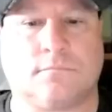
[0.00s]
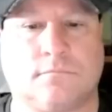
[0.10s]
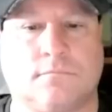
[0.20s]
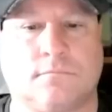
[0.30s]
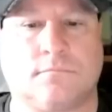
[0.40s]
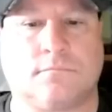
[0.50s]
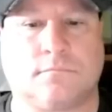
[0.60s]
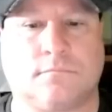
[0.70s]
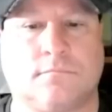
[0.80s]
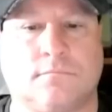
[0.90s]

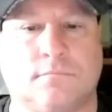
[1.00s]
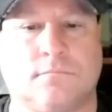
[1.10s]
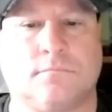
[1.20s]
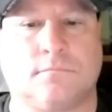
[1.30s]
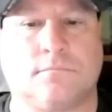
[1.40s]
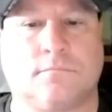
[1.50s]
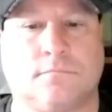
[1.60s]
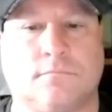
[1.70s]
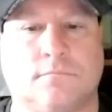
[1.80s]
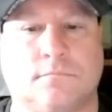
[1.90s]

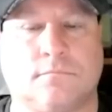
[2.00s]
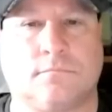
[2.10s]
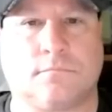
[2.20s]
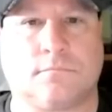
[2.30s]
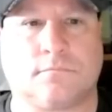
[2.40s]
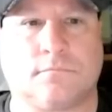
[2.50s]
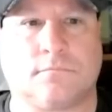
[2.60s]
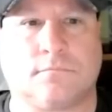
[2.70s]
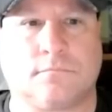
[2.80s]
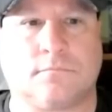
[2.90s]

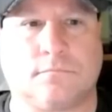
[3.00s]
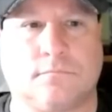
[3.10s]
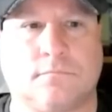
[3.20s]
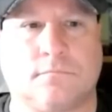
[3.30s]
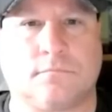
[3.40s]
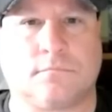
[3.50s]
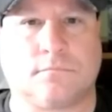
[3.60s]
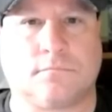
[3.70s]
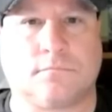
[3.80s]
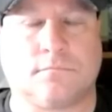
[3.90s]

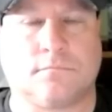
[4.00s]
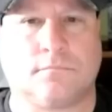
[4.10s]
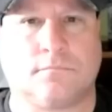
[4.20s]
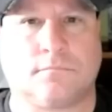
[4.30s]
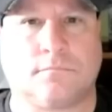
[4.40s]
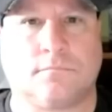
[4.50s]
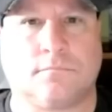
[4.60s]
(not speaking)